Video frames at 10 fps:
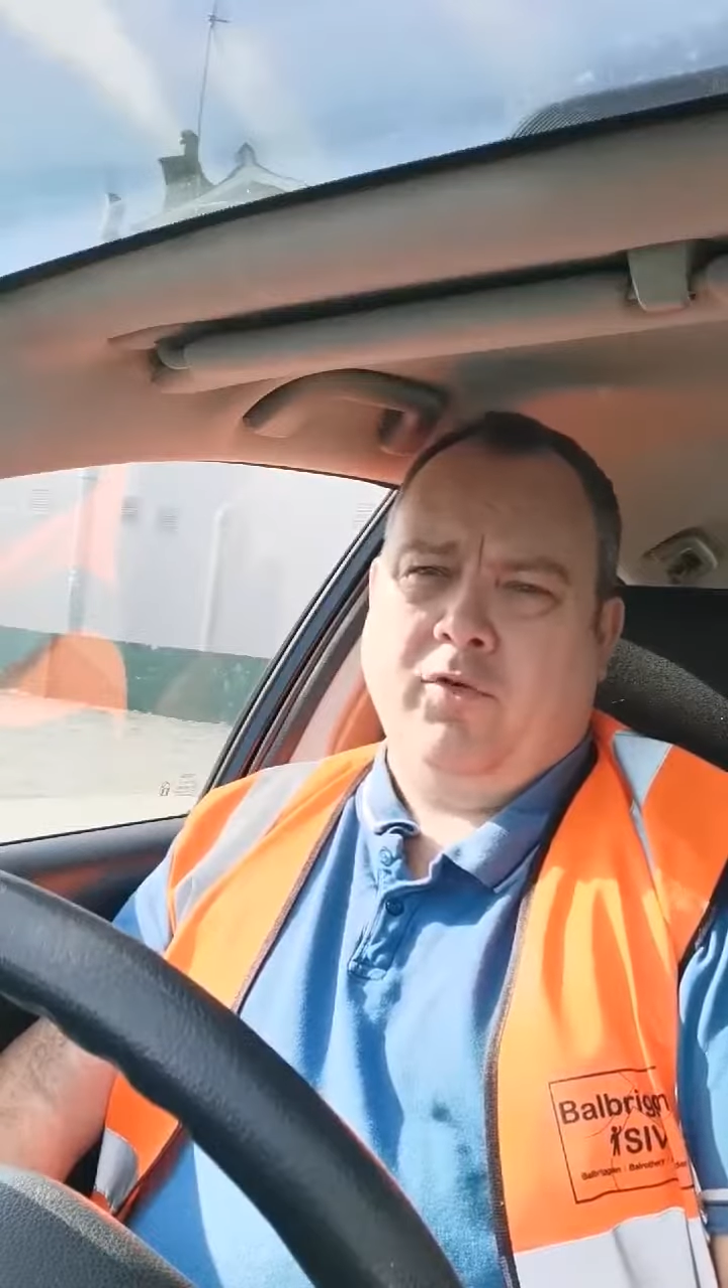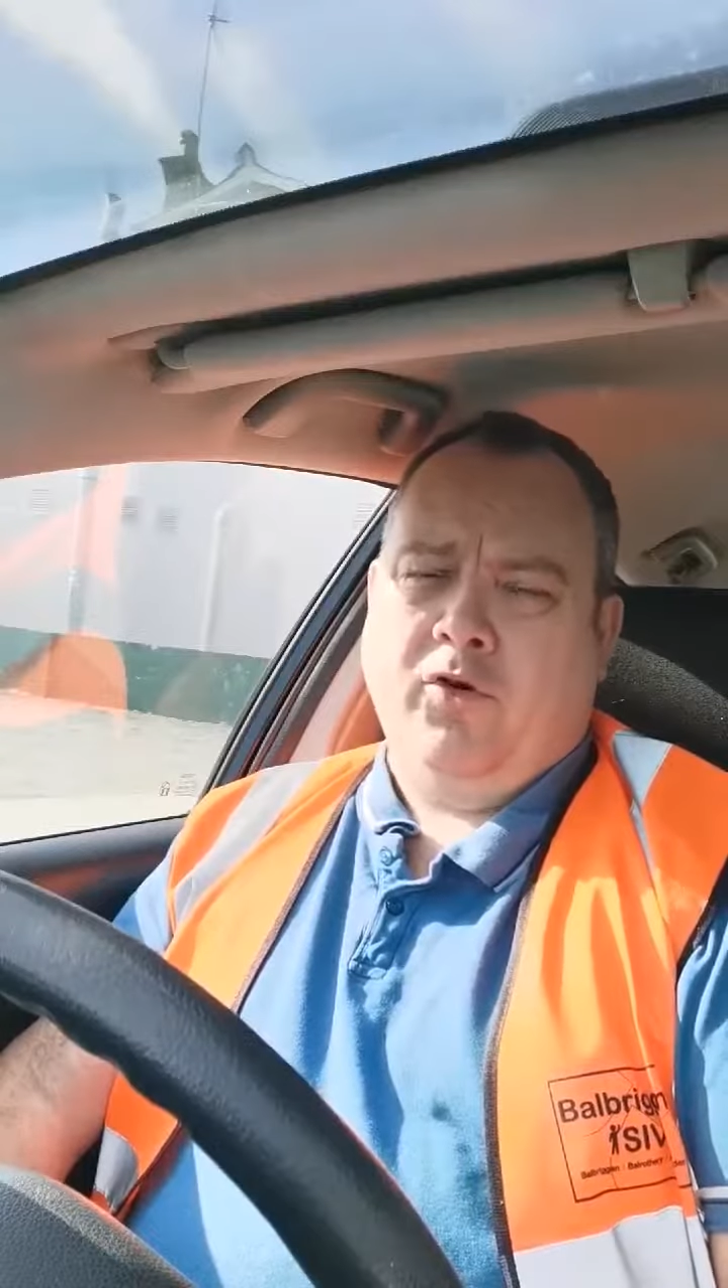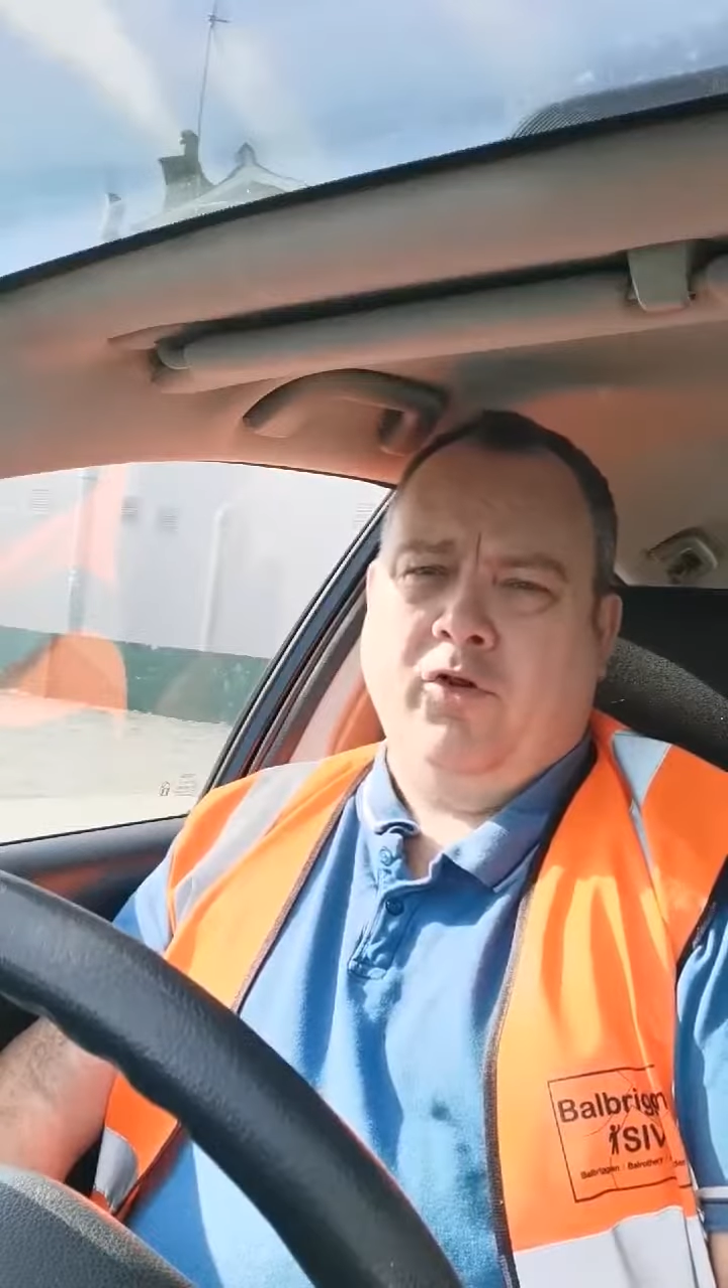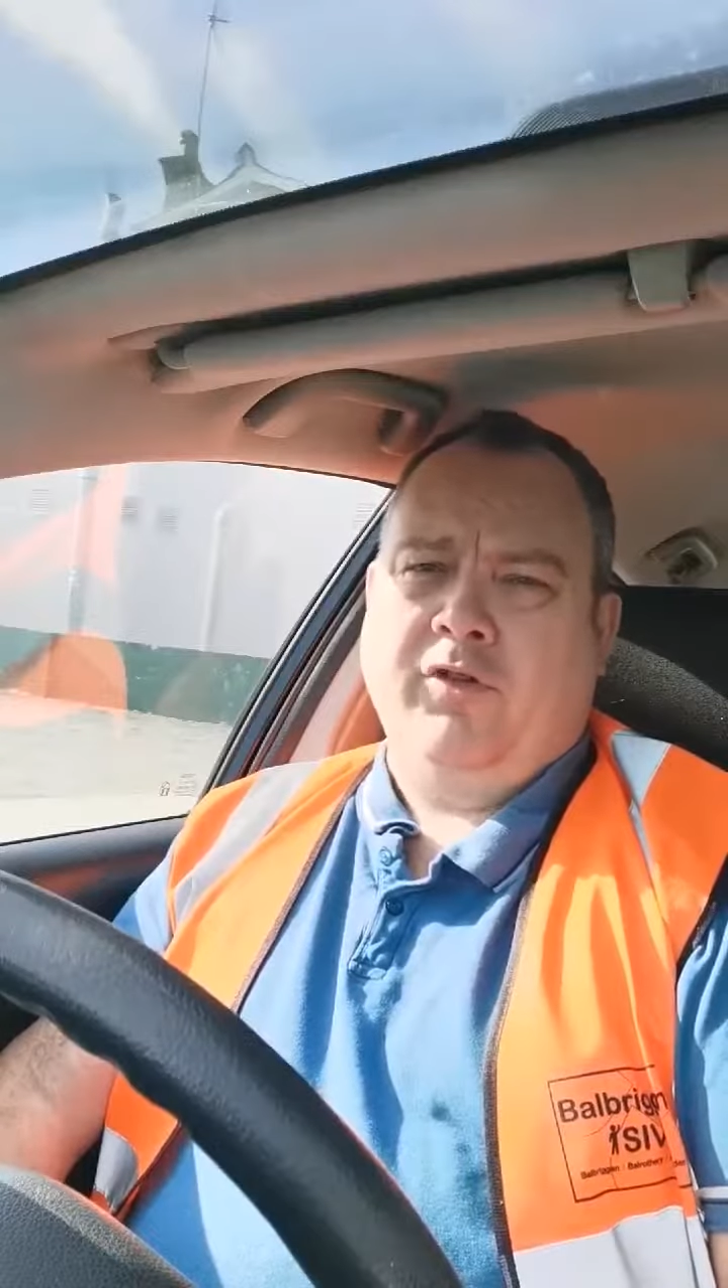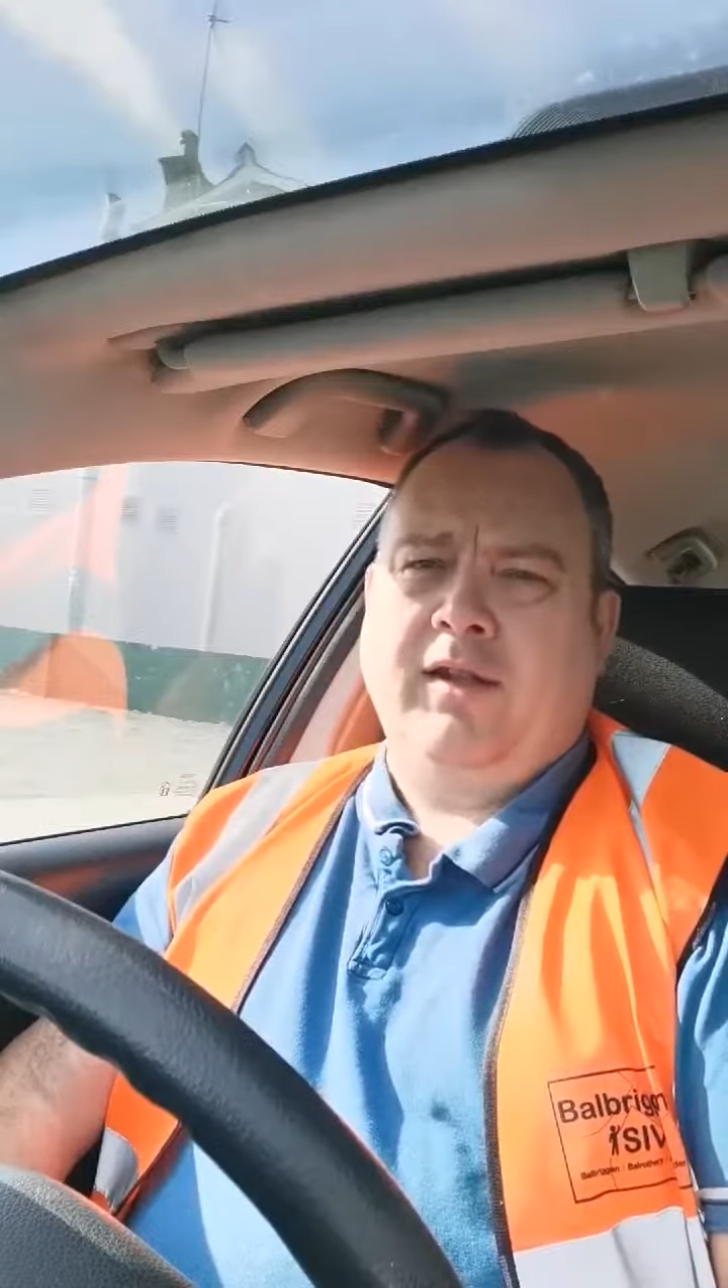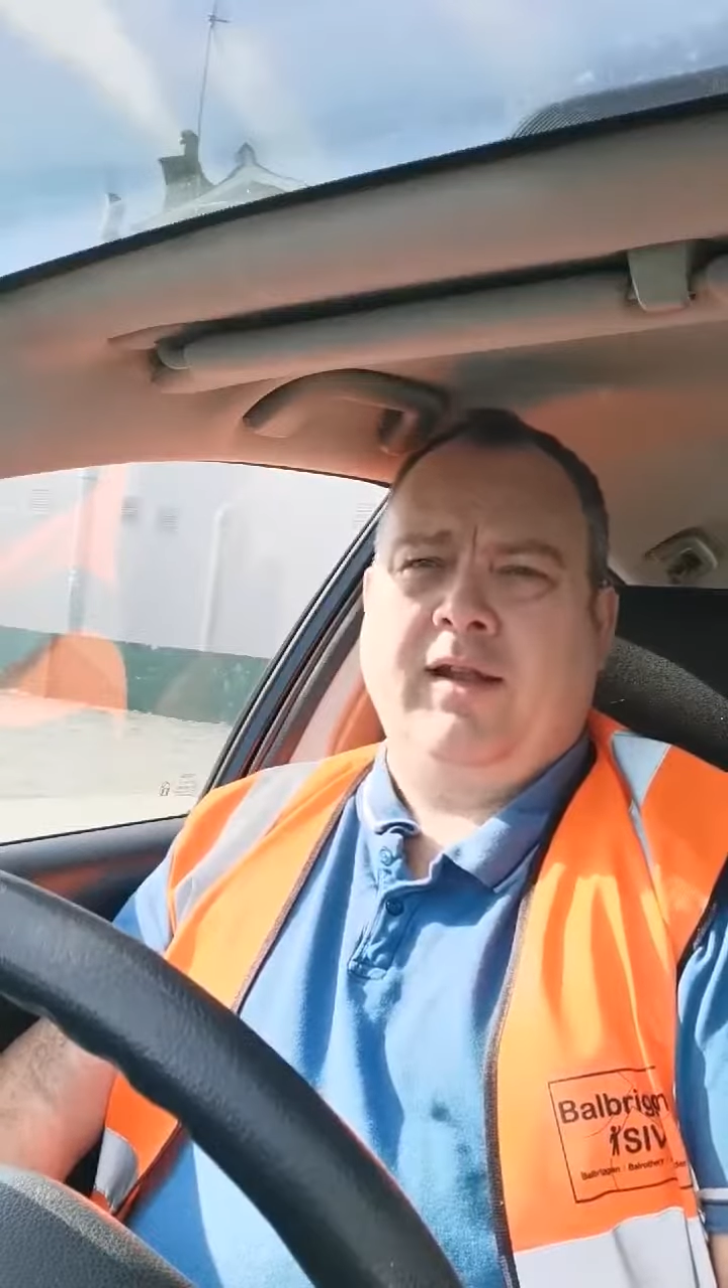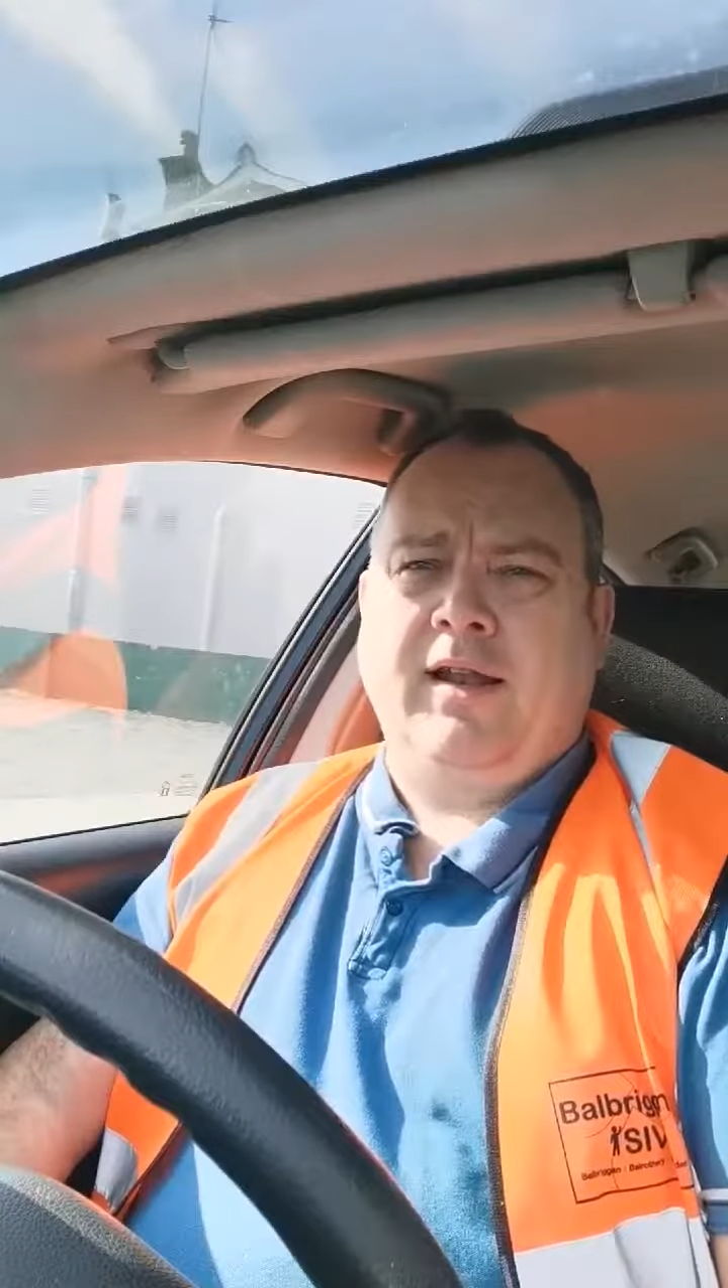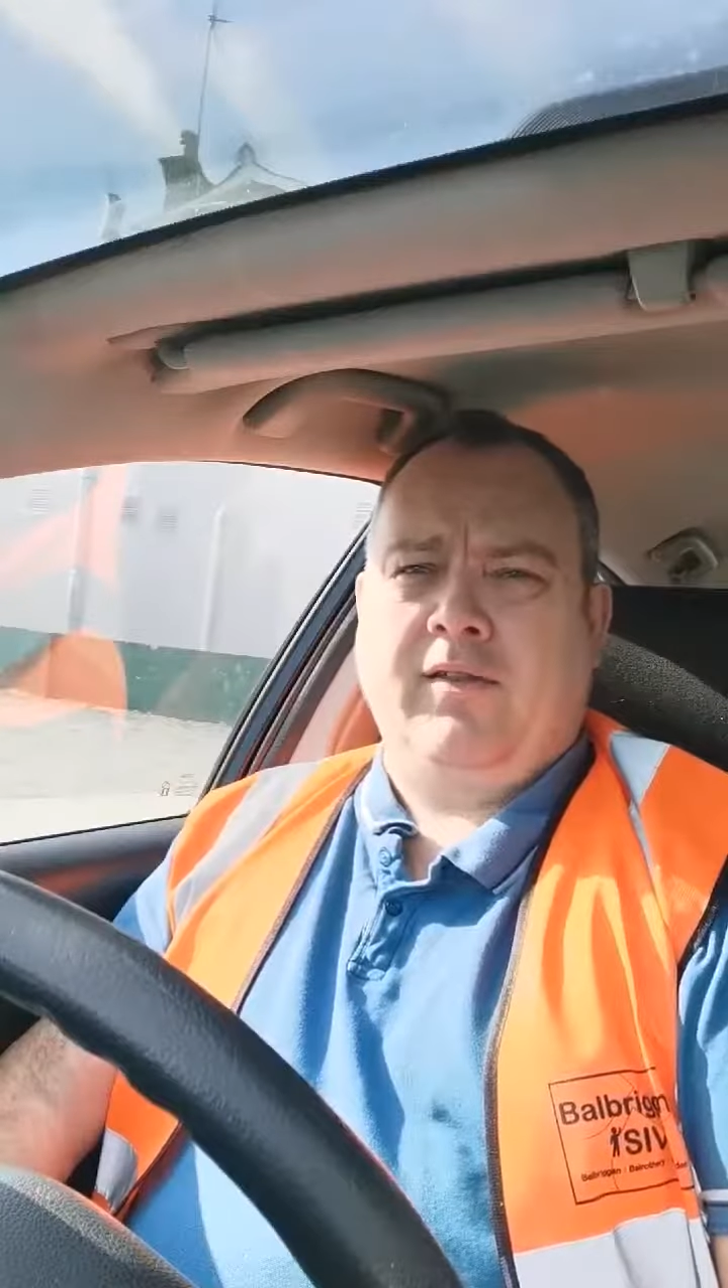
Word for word: something urgently,